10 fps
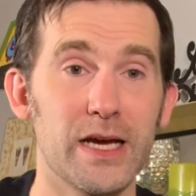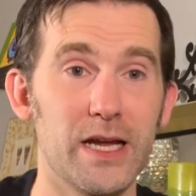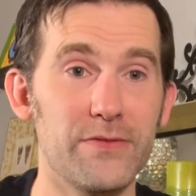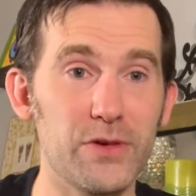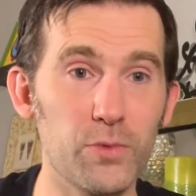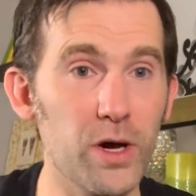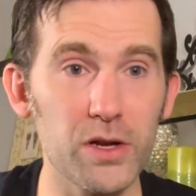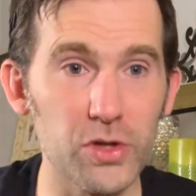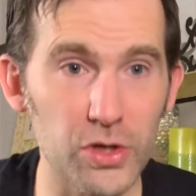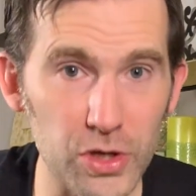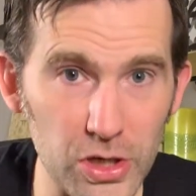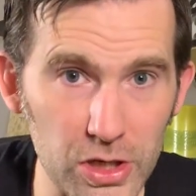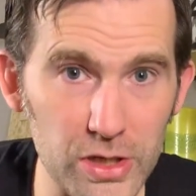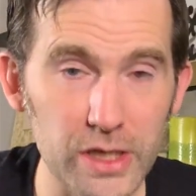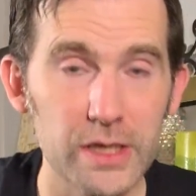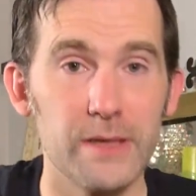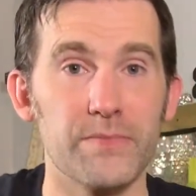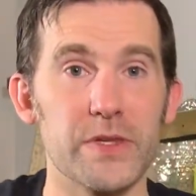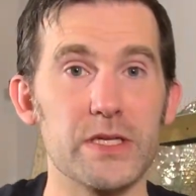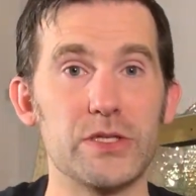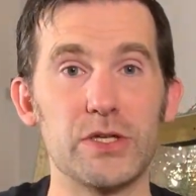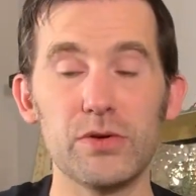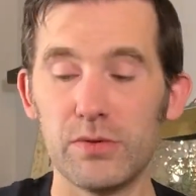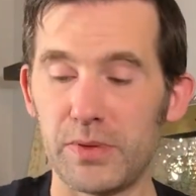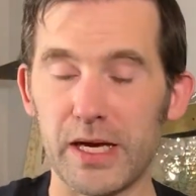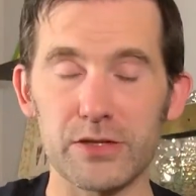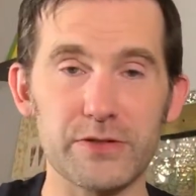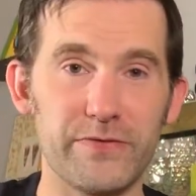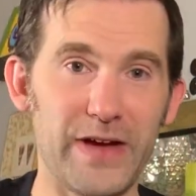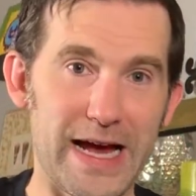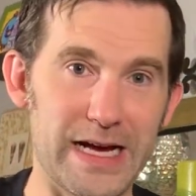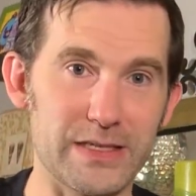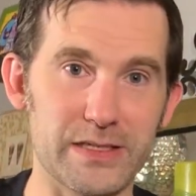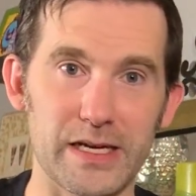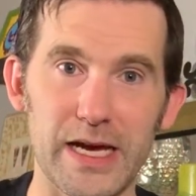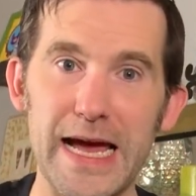And if you want to learn to tune pianos fast,